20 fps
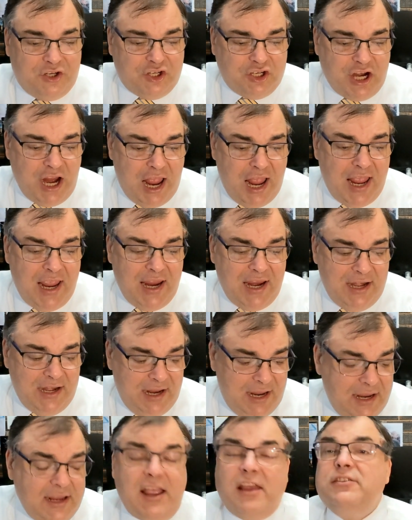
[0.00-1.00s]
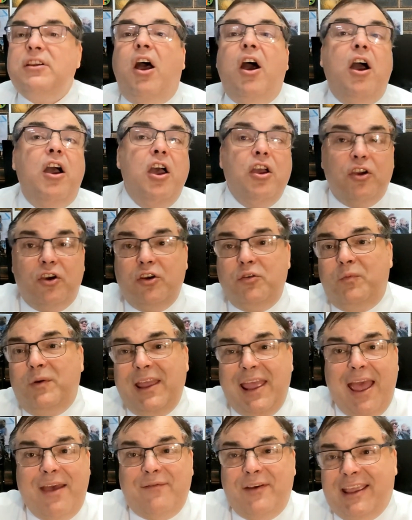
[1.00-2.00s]
Shane, he goes, Oh, could
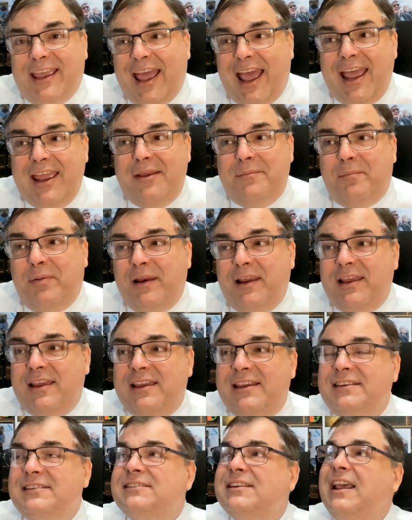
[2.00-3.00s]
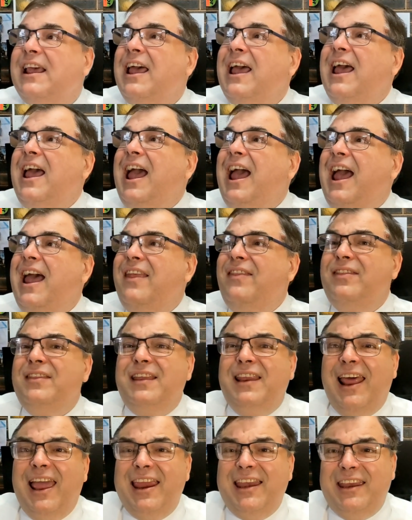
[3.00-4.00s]
we have a cake, please? And
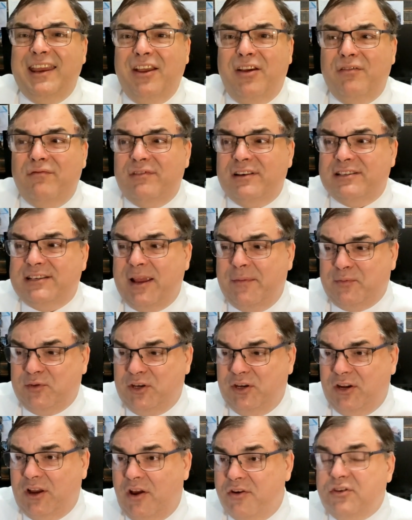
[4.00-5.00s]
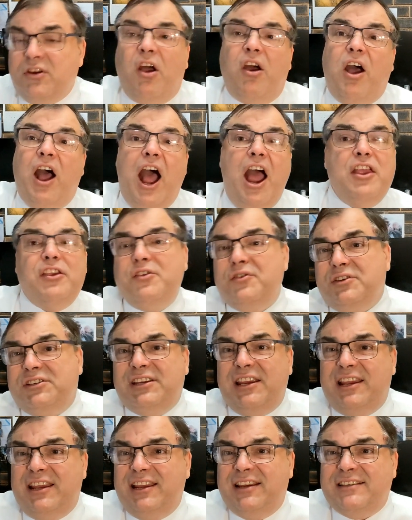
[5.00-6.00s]
the lady on reception goes, Oh, are you
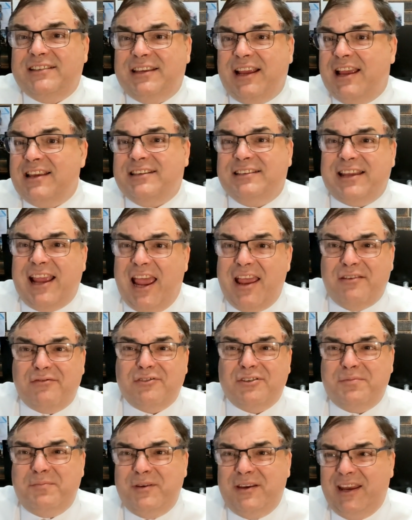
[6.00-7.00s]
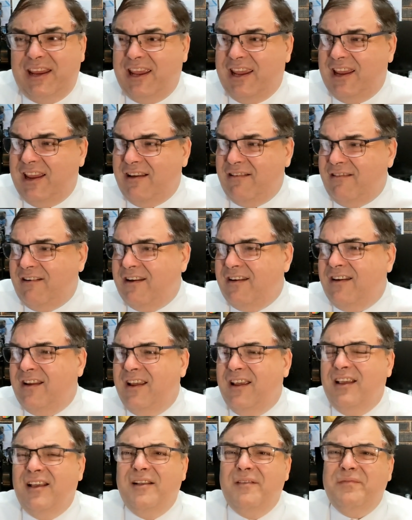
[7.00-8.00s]
seeing a salesman here? And,
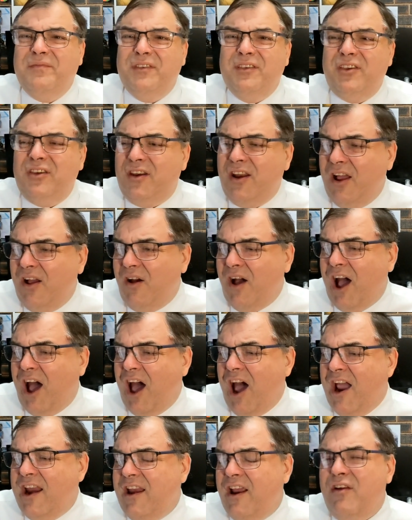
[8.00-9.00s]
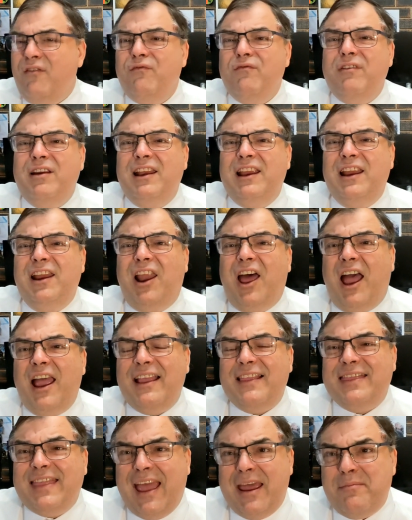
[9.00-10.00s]
you know, I don't really
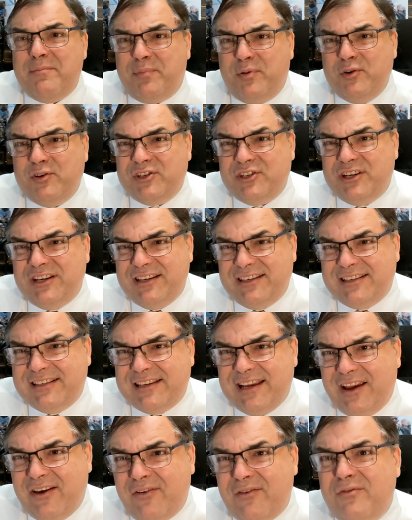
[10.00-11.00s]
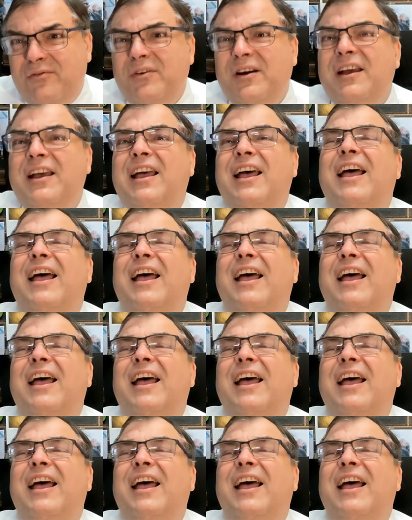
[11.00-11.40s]
like that pushy sell.